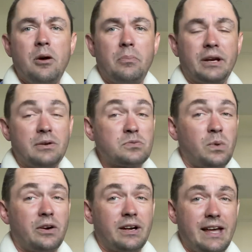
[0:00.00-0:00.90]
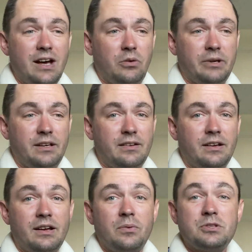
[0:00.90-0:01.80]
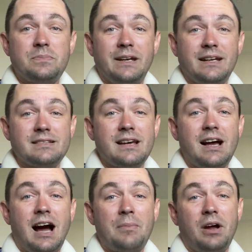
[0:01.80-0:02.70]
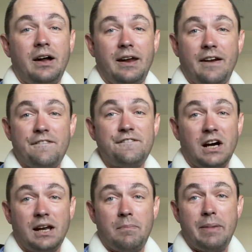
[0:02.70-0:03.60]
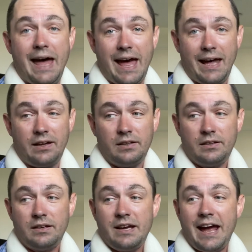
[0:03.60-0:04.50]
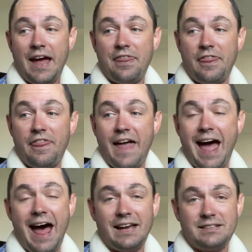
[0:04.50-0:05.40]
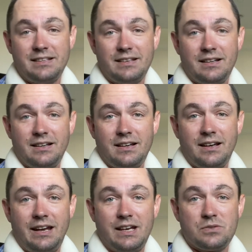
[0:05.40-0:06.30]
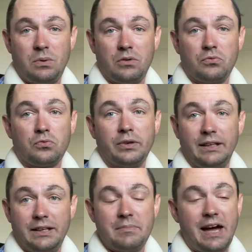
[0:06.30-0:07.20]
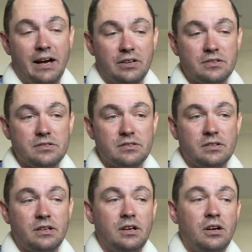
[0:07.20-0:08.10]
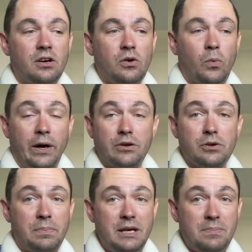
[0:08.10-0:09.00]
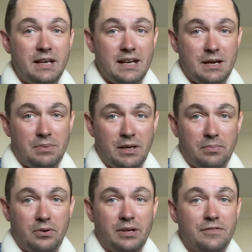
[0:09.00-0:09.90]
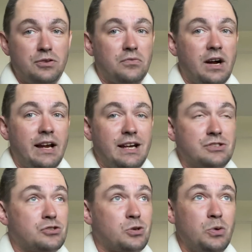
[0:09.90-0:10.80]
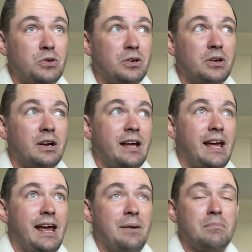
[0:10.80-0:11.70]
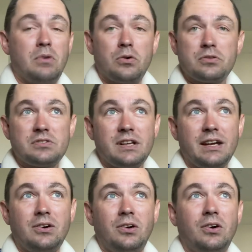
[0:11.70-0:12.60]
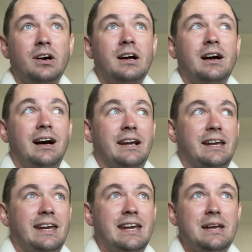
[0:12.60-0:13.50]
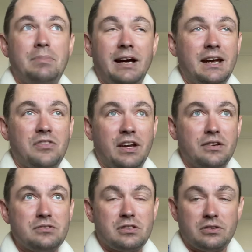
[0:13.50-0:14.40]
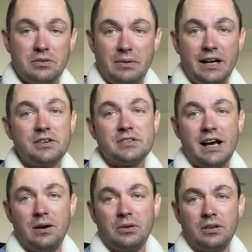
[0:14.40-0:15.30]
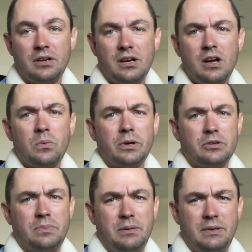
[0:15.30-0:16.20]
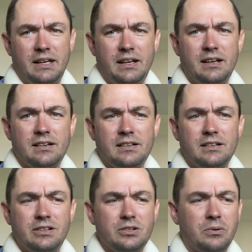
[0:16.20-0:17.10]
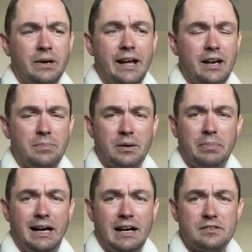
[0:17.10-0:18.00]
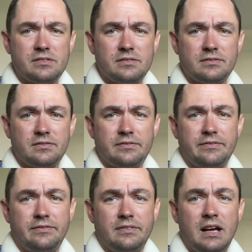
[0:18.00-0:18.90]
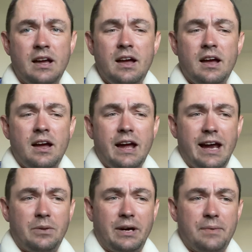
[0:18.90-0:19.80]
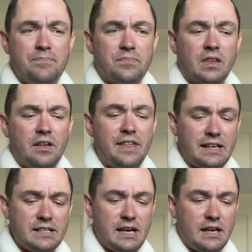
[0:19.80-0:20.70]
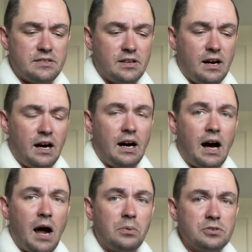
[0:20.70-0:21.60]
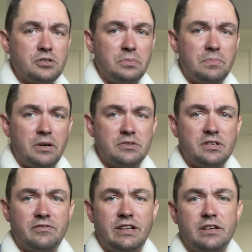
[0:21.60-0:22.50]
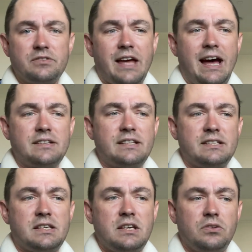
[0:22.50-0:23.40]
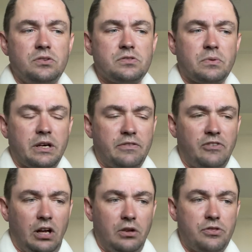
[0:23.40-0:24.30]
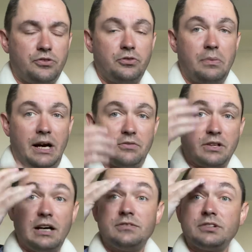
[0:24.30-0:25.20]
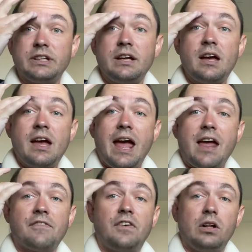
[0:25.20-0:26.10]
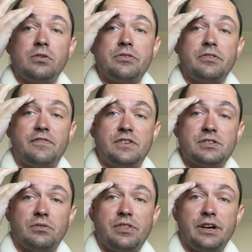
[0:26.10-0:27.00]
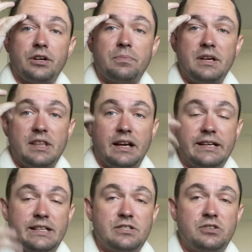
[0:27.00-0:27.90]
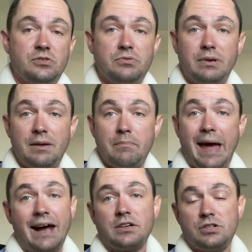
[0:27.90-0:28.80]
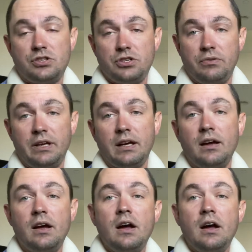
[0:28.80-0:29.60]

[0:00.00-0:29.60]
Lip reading: but I was wearing a helmet, which means I'm not in a fucking bag. And that is what really matters. Wear your PPE, people. If you ride a scooter, a motorcycle, an e-bike that goes 30 miles an hour, wear your PPE. You don't want to end up in a box. Anyway, that's it. I will still be posting videos as this heals. We're going to follow through my recovery and follow through the physical therapy that I need to do to get back to shooting.